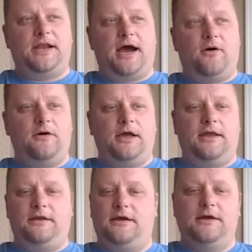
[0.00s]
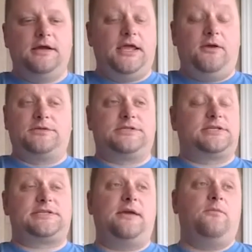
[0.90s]
now, and he was the
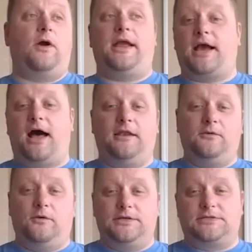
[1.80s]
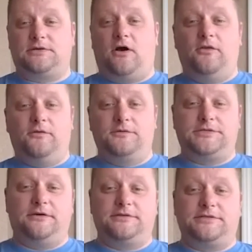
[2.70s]
same way Colin was all those
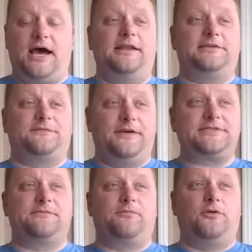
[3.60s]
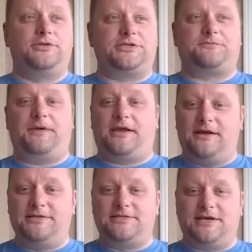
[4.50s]
years. Not as visible just
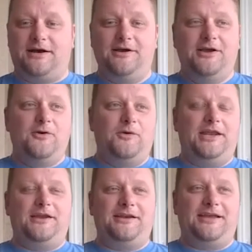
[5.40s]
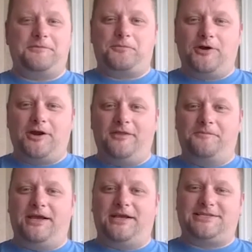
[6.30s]
because uh, we didn't get put on the
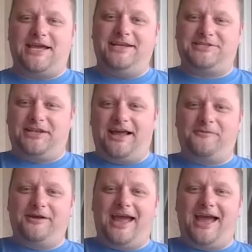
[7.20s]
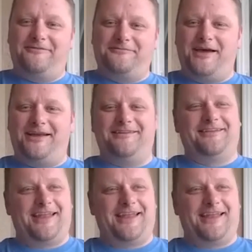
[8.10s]
big stage like we have been in the